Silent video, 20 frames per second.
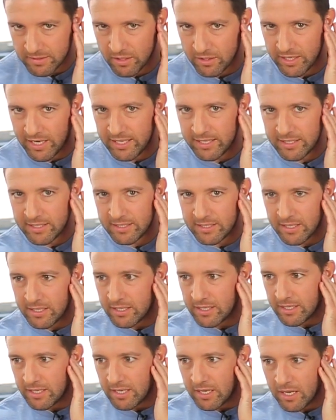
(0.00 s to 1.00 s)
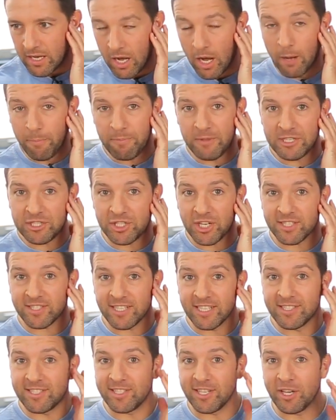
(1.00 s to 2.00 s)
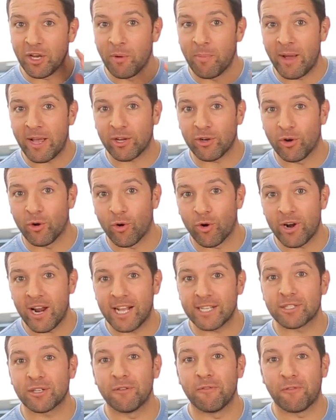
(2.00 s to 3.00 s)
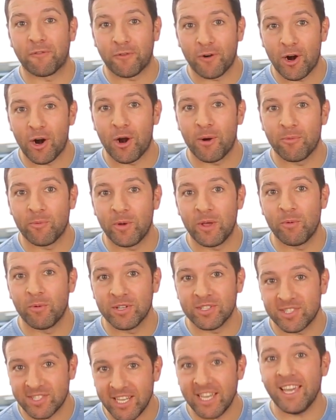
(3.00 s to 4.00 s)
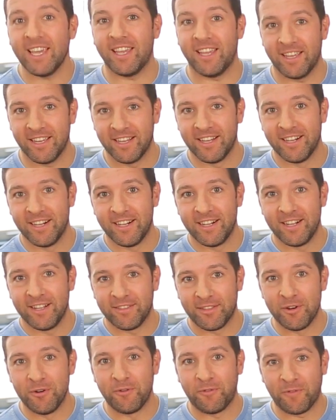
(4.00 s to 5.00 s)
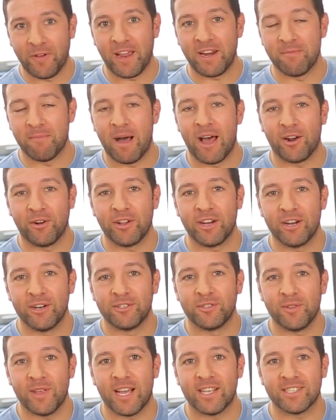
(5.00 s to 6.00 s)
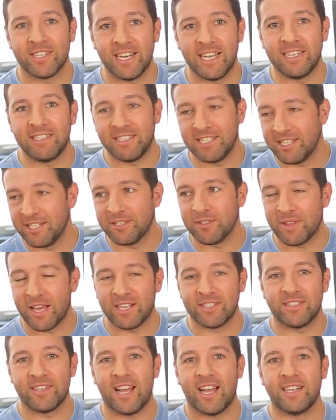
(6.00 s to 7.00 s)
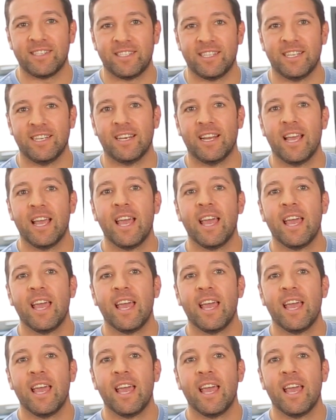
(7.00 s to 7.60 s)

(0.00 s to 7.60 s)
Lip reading: Hold on. Oh, this just in, CEO Michael Horn has confirmed we will see the new Phaeton model here in 2018-2019.